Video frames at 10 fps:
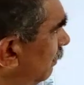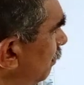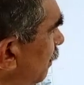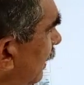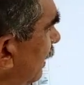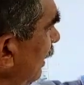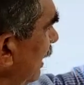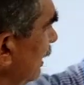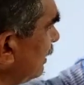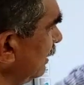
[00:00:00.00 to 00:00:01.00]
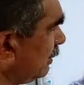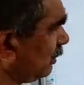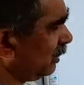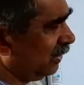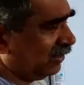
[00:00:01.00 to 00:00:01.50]
Britain as such
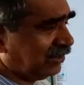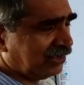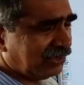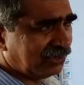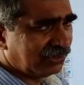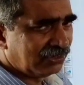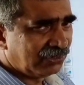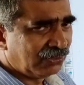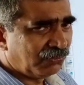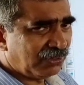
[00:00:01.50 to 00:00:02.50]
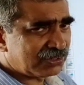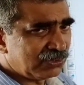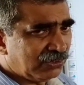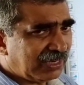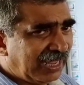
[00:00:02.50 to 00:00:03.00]
was
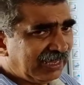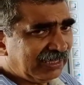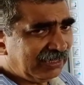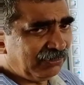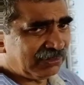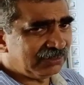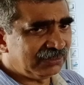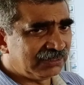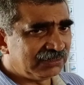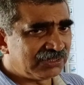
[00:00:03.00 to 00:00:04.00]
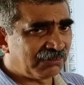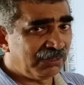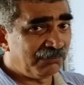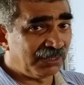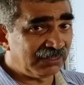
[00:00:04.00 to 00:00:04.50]
not angry with
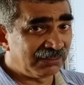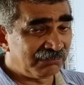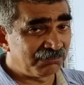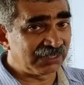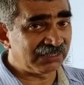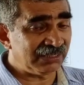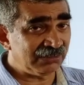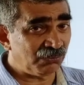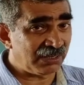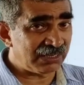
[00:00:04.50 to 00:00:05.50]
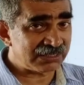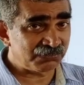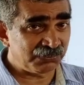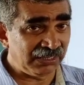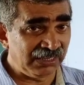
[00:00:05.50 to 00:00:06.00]
Germany, but Britain
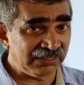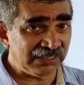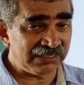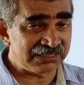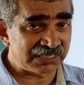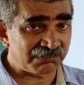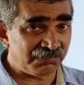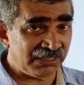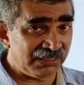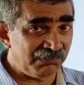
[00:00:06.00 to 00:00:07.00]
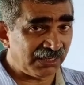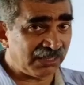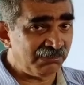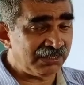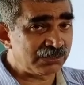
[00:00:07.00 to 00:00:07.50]
was feeling that Germany
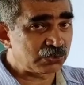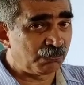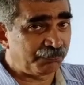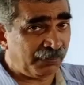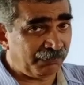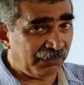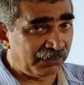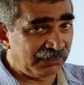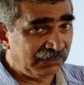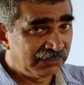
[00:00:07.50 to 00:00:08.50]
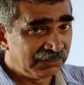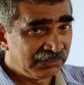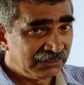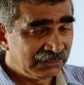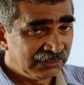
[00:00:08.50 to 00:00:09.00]
becoming superpower
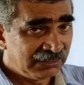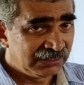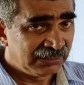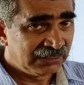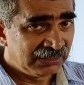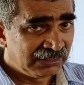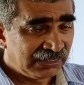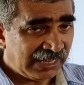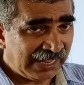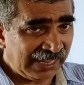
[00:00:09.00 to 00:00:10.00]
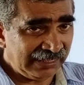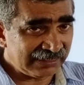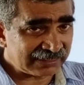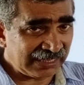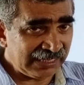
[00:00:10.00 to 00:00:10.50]

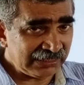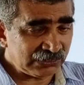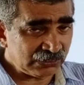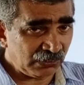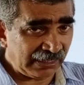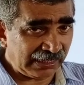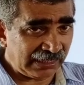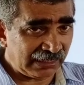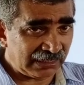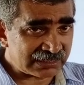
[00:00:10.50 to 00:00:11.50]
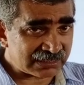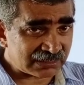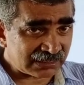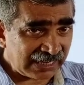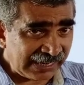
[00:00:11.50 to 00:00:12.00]
and trying to
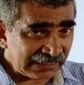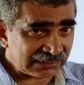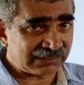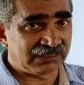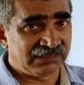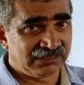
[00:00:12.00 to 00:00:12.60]
extract